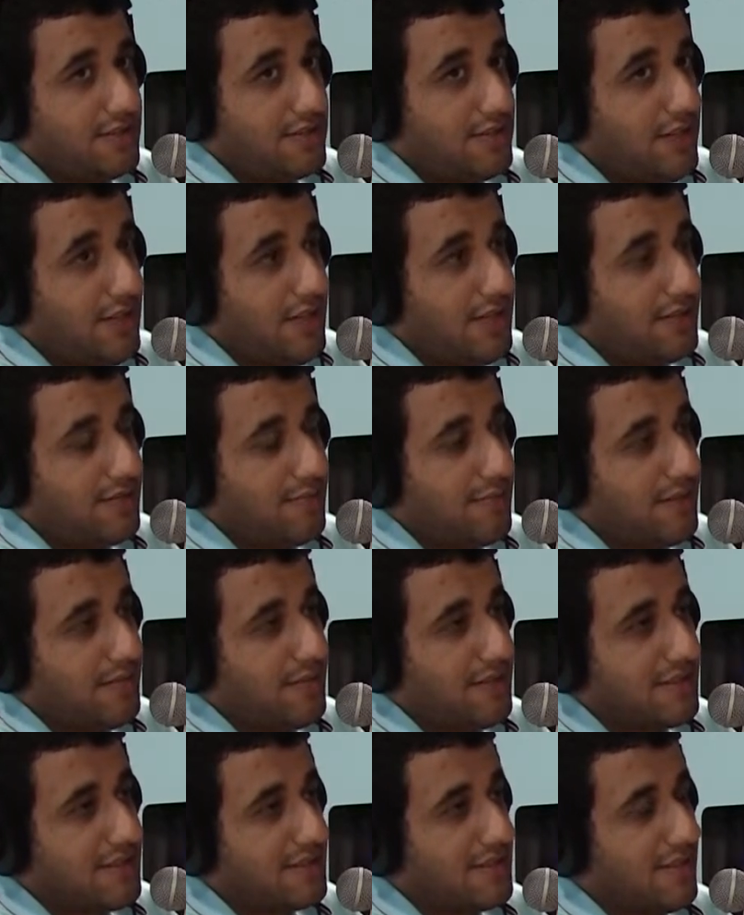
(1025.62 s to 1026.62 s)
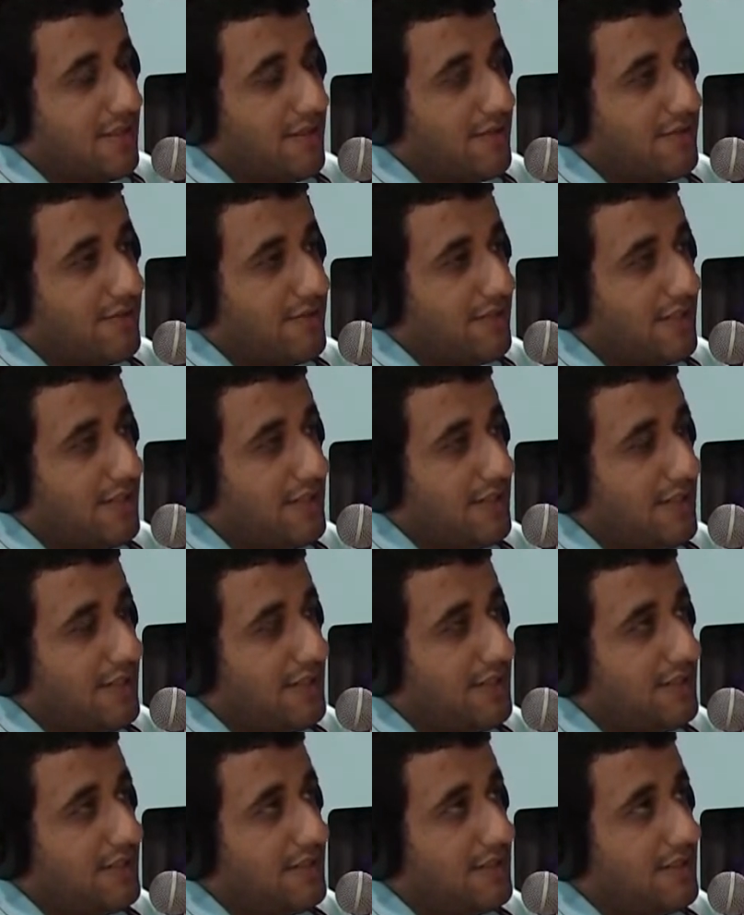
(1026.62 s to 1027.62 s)
tried by myself, and
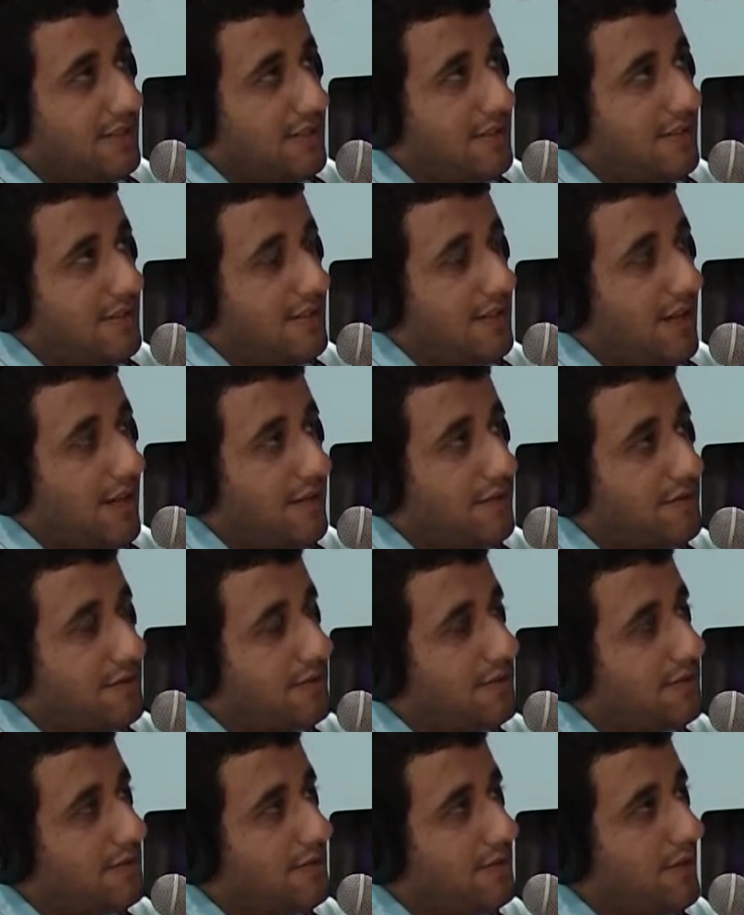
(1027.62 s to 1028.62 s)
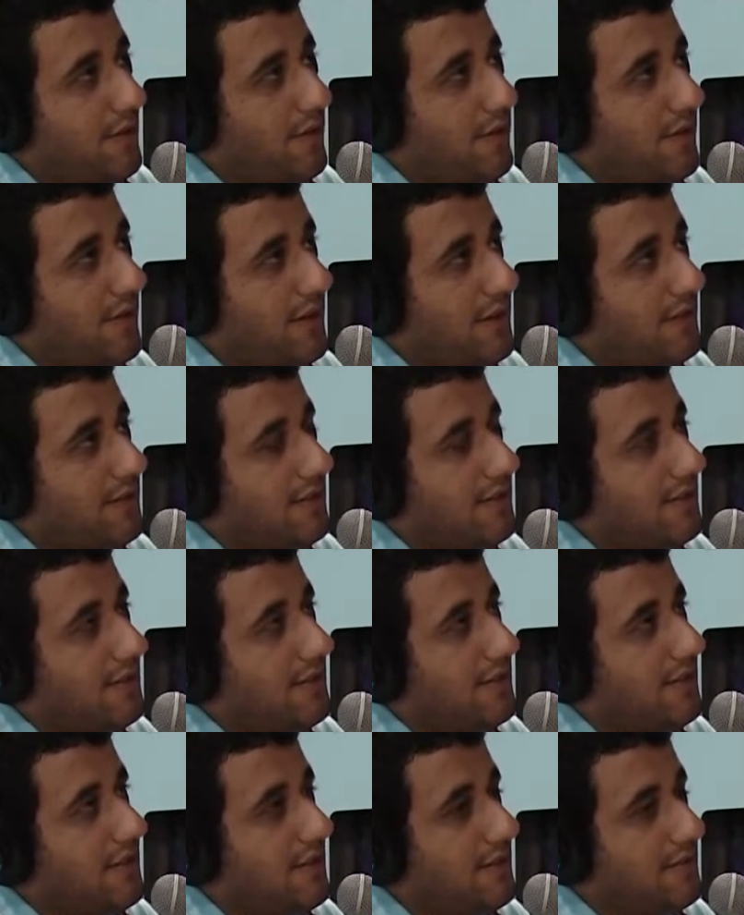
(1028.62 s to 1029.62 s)
after a while,
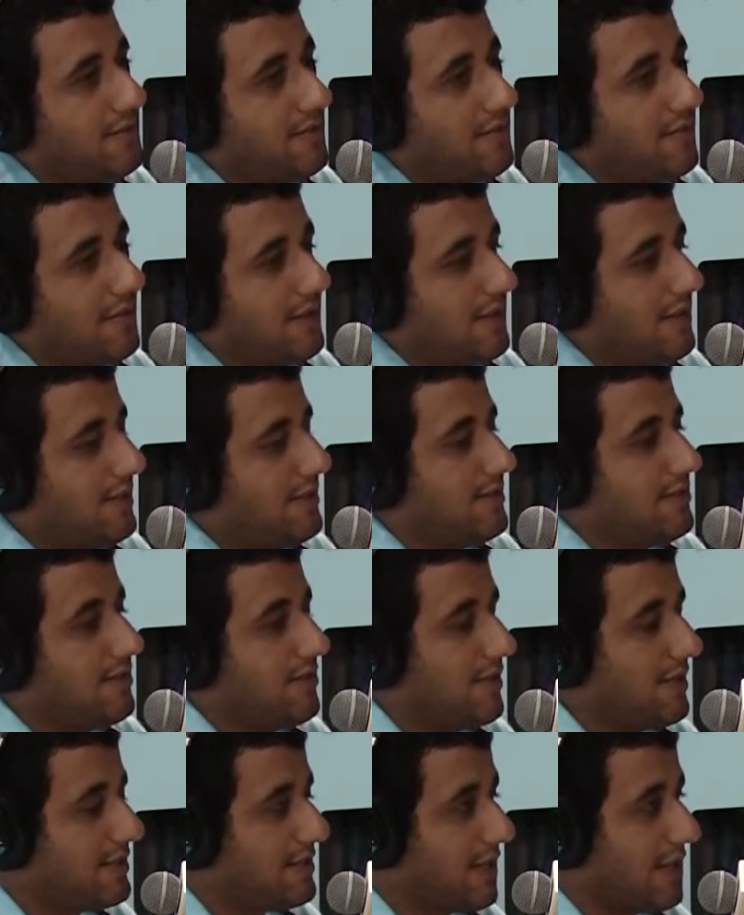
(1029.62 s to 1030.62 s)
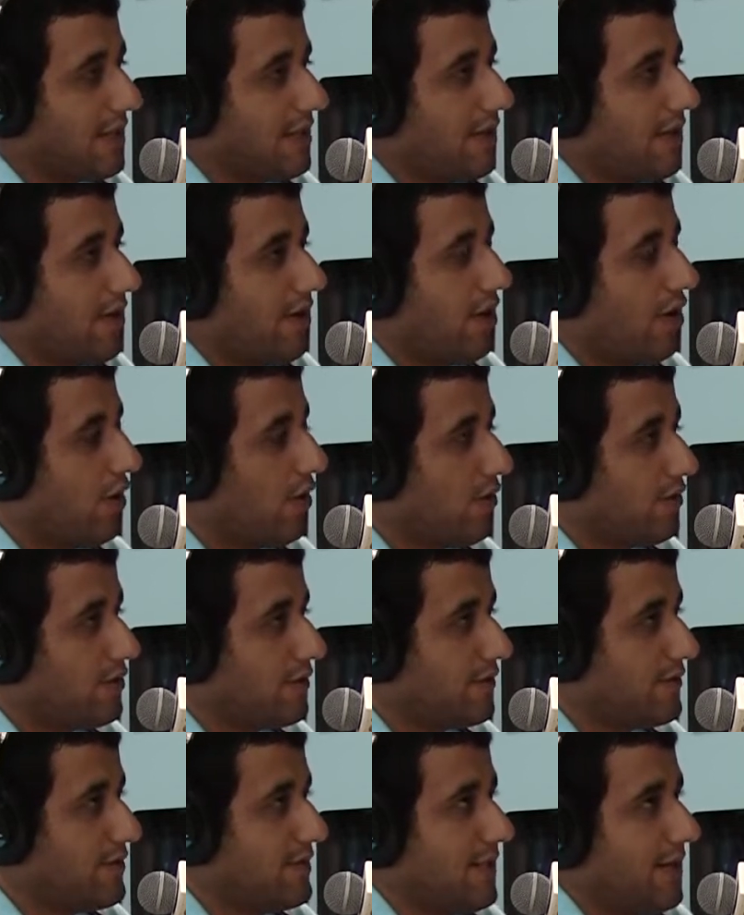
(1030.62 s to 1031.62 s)
as soon as I got a hold
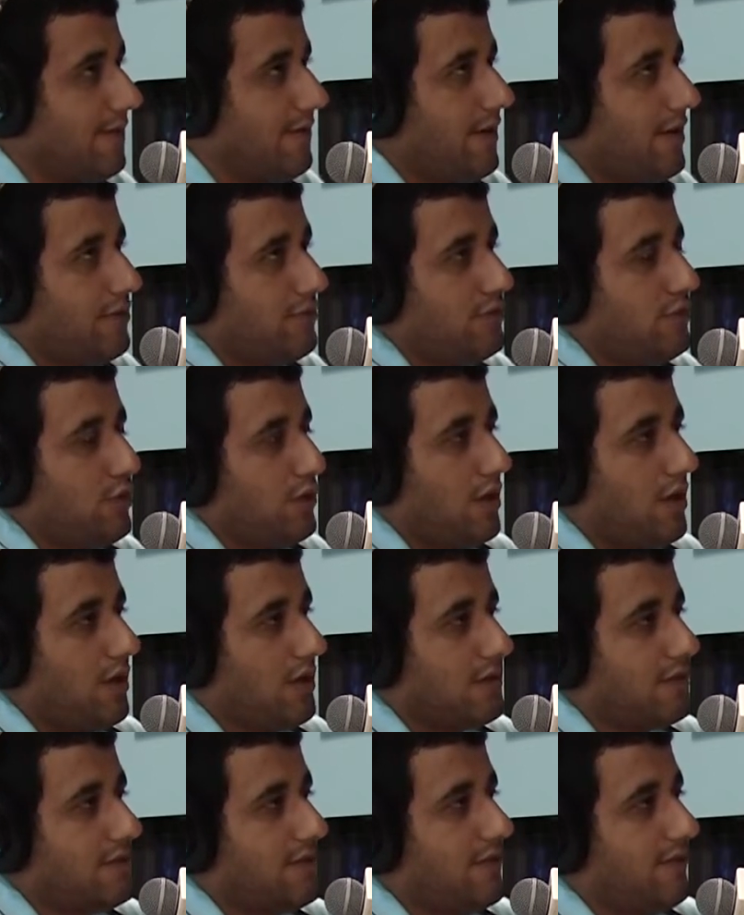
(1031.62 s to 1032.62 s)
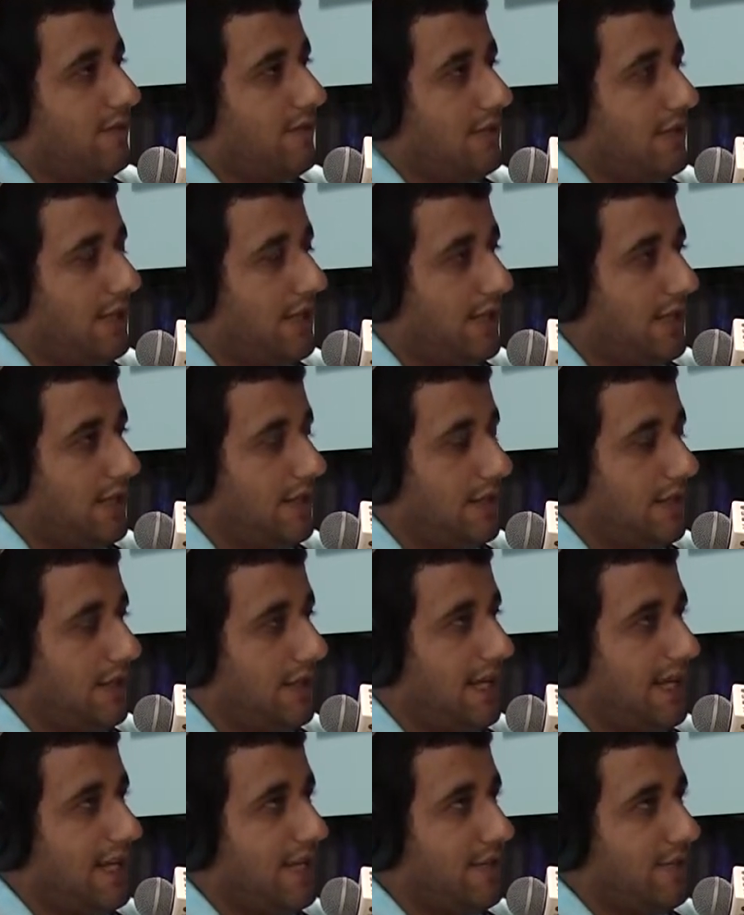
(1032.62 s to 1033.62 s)
of stuff, how to lock stuff on
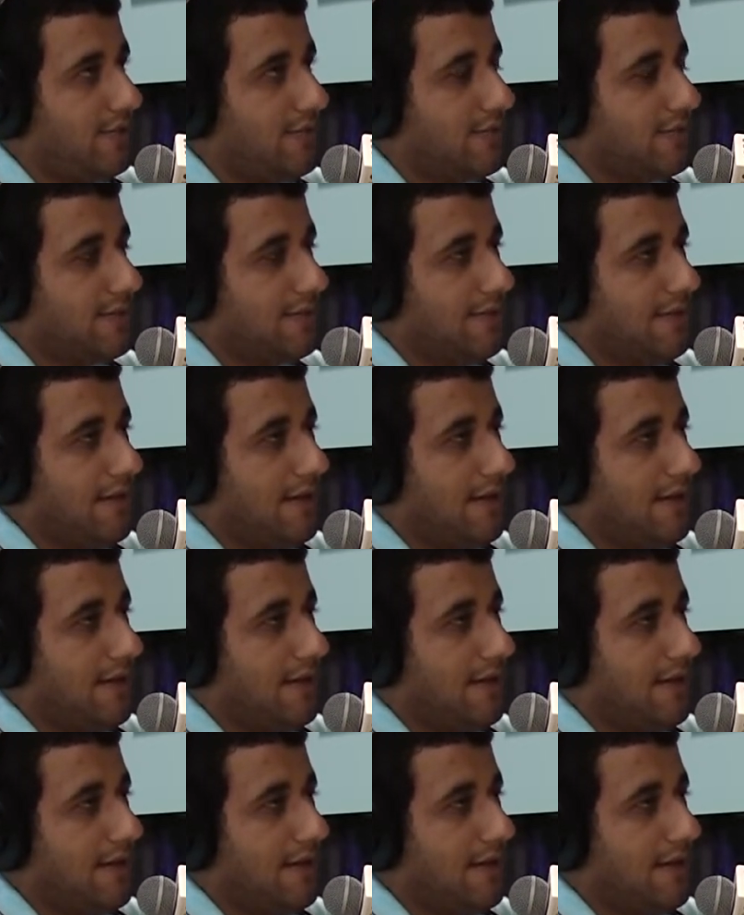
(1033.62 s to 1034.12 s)
layers,